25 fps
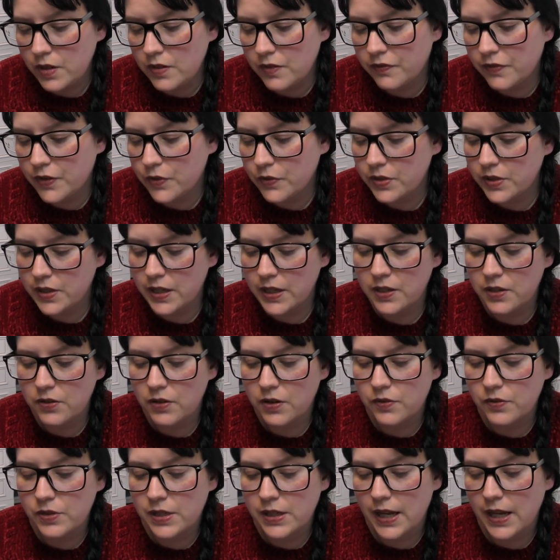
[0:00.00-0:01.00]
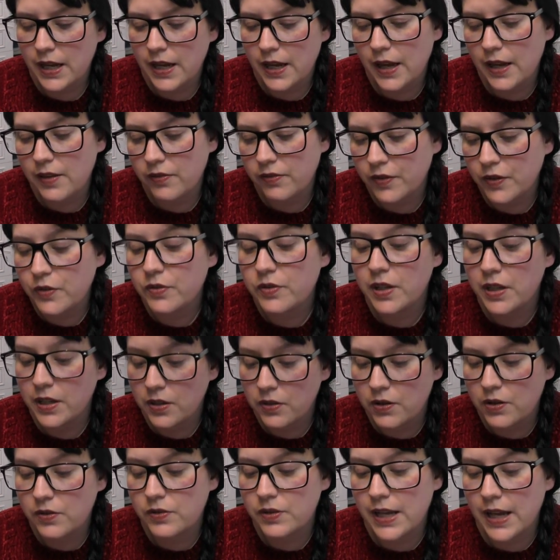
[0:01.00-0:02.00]
14 year old 14
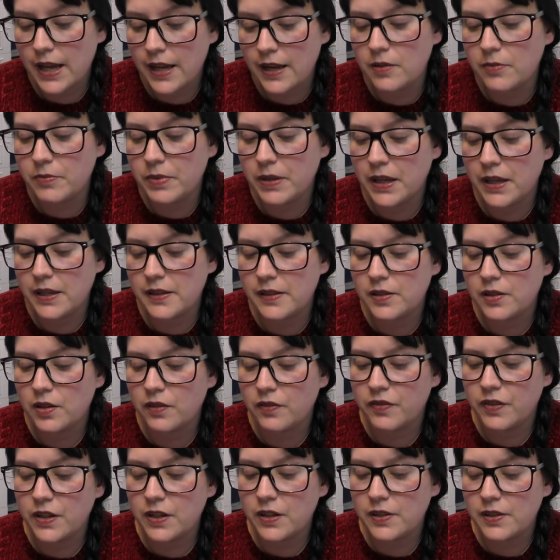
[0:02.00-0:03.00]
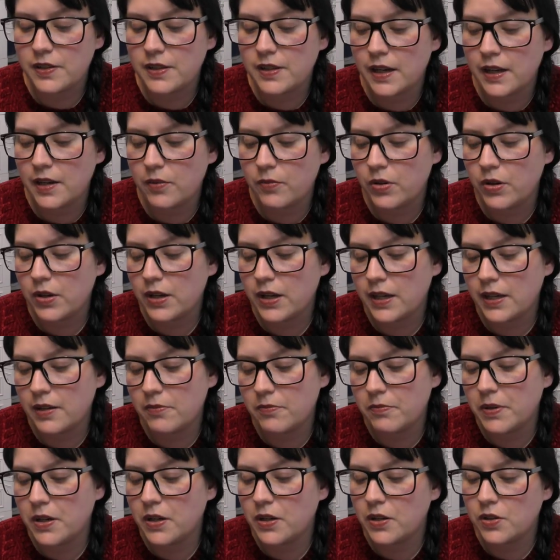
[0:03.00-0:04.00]
year old Ella begins her first day working
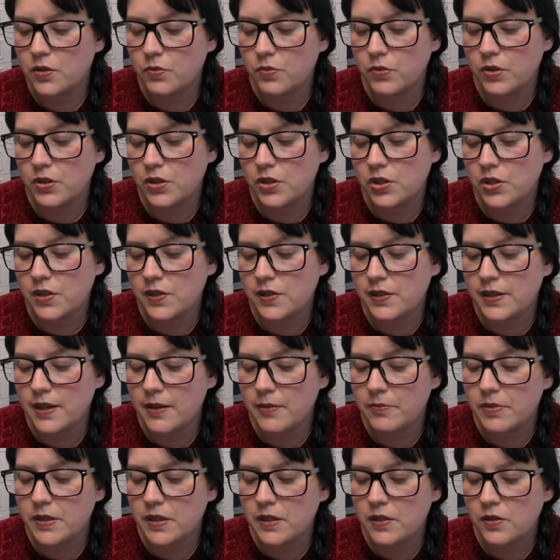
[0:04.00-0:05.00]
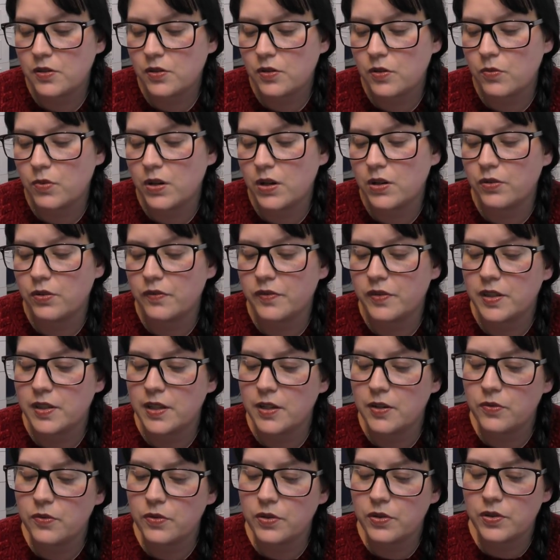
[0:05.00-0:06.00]
at Birchwood. She steps into a world of
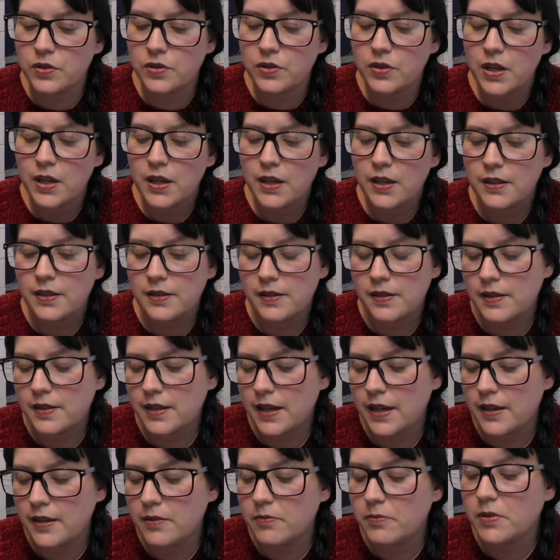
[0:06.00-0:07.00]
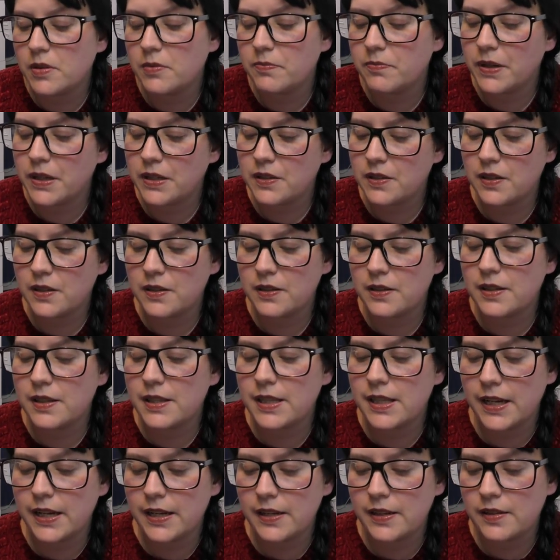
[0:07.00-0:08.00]
silks and seams, buttons,
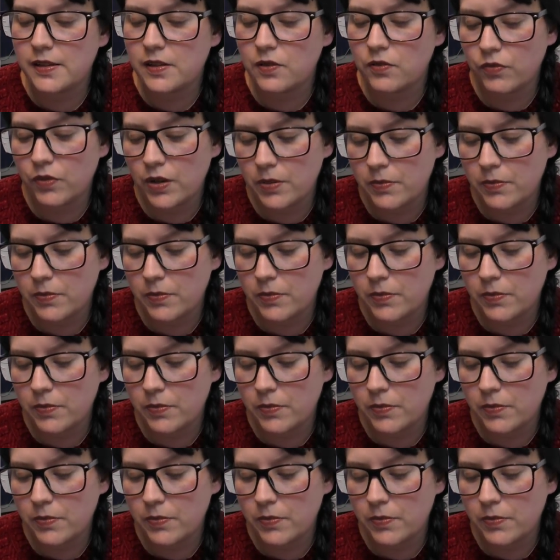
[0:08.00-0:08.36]
lace, and